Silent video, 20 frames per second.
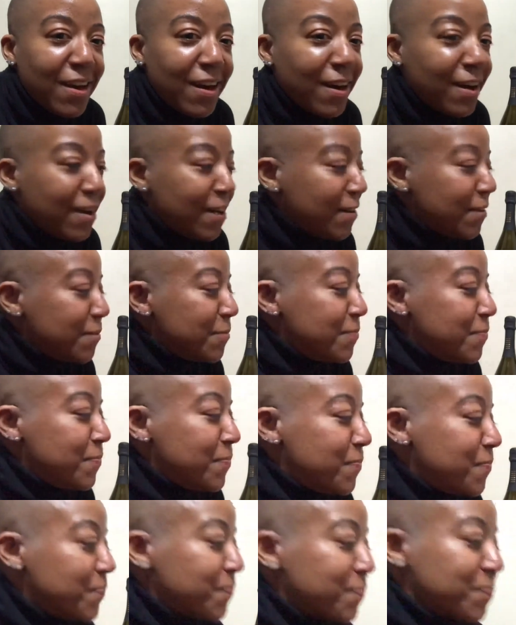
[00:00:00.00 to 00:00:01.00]

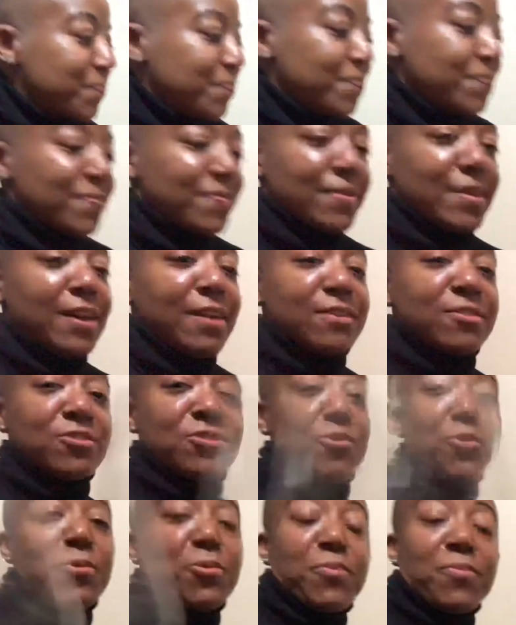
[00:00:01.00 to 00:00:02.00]
Yeah,
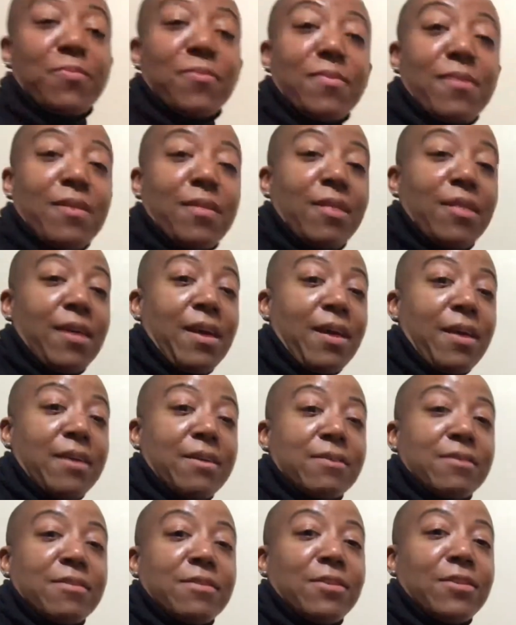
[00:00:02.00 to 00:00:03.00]
so that
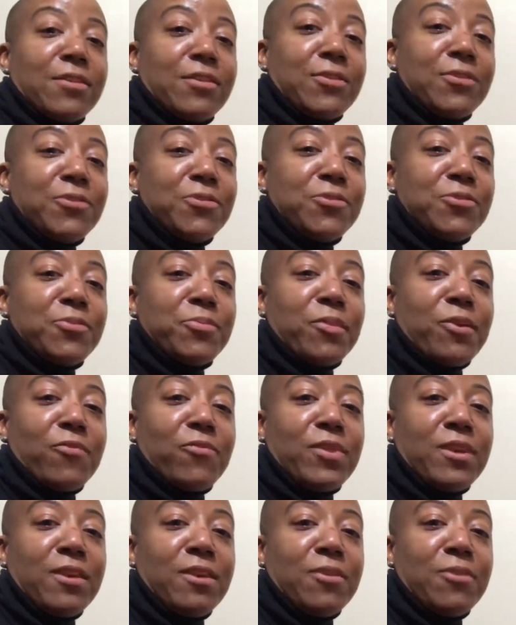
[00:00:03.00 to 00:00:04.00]
concludes my
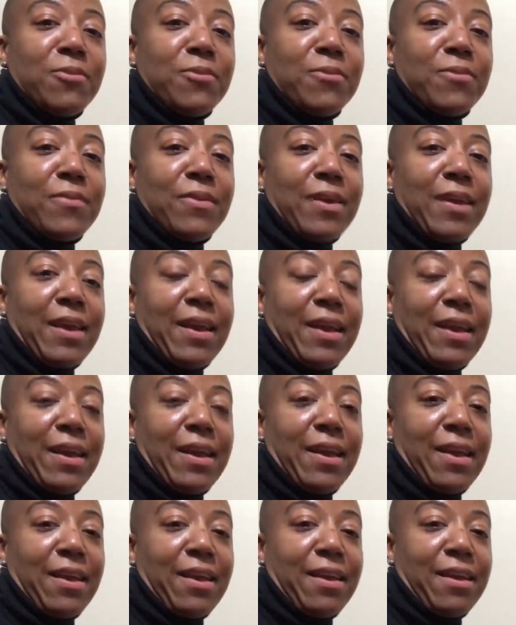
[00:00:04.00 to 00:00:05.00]
video.
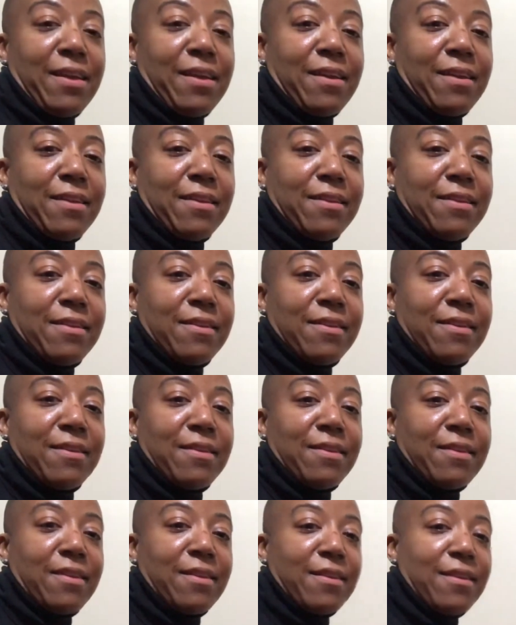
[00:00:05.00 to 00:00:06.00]
And
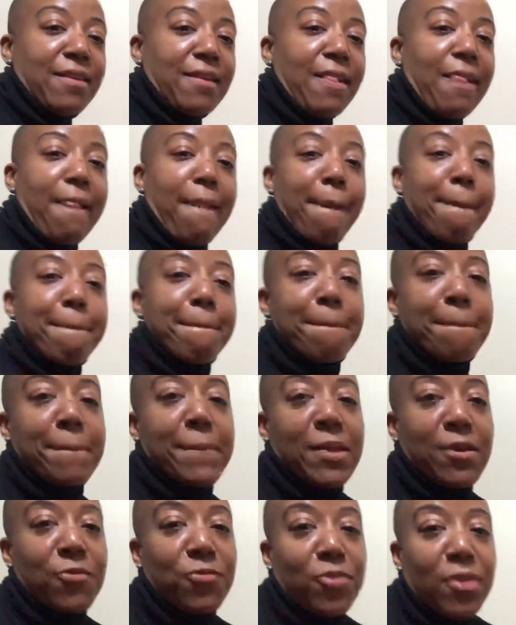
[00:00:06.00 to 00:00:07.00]

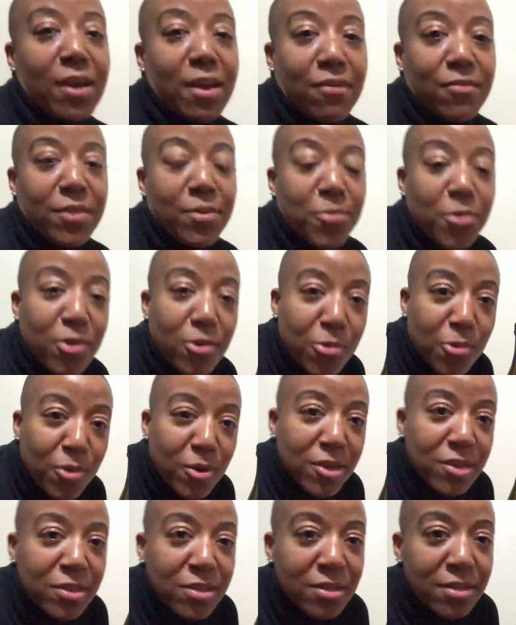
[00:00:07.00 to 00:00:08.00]
if you have any more
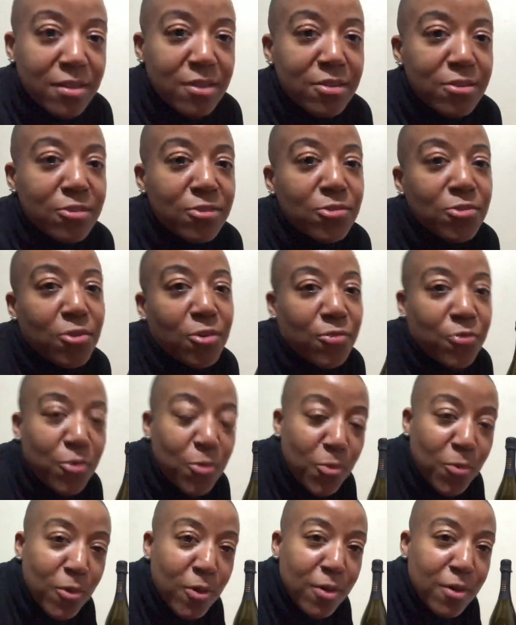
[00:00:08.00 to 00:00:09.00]
questions or if
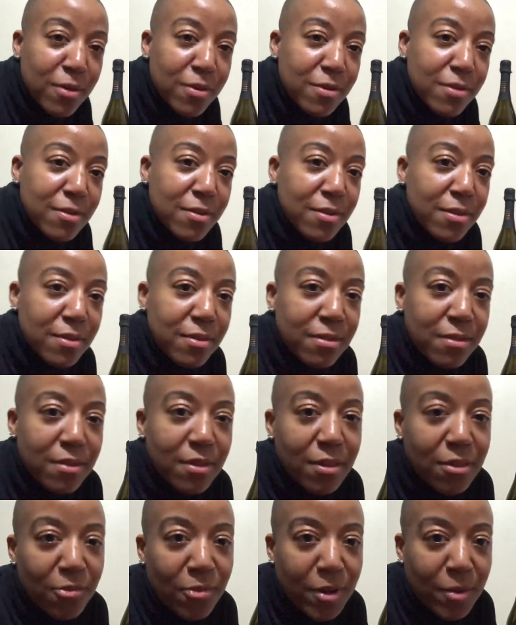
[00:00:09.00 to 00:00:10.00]
you want
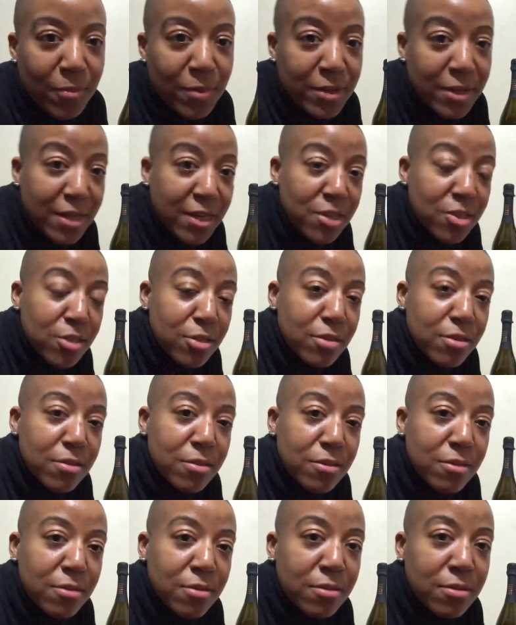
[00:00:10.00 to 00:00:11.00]
other
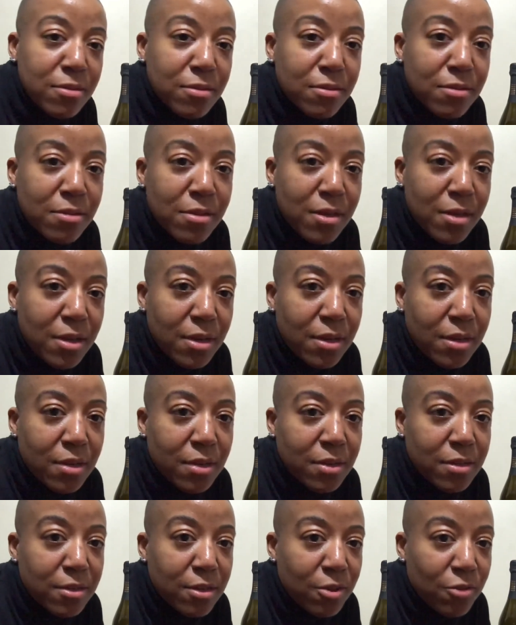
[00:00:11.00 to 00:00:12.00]
recommendations,
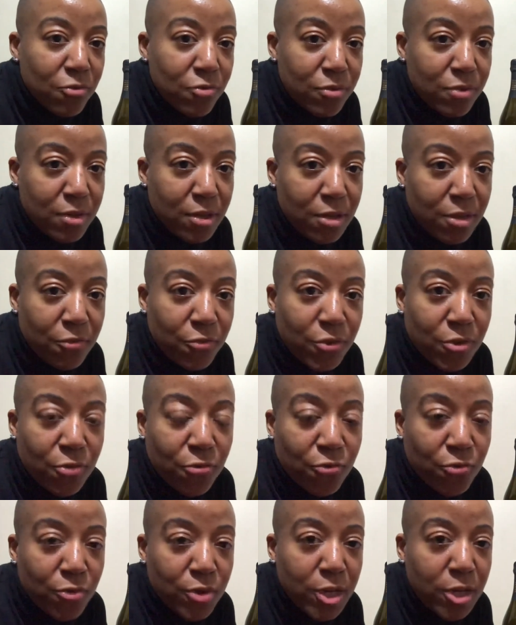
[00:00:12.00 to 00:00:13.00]
definitely feel
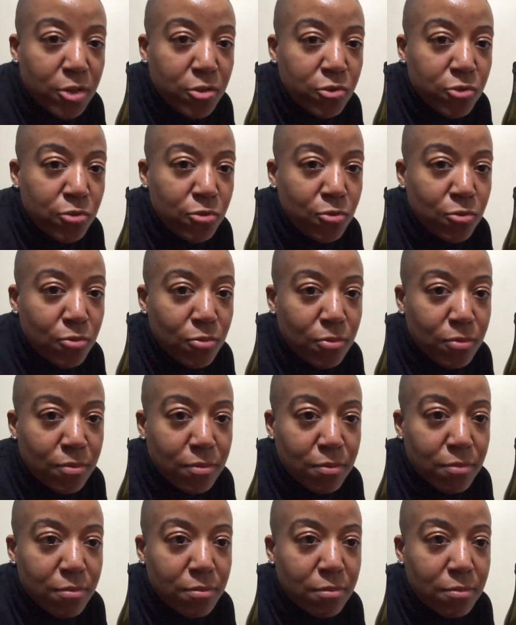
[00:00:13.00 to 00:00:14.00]
free to
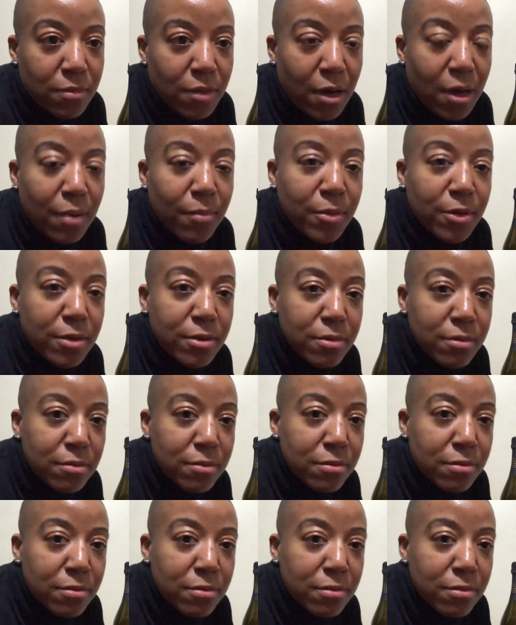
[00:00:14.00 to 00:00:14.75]
comment.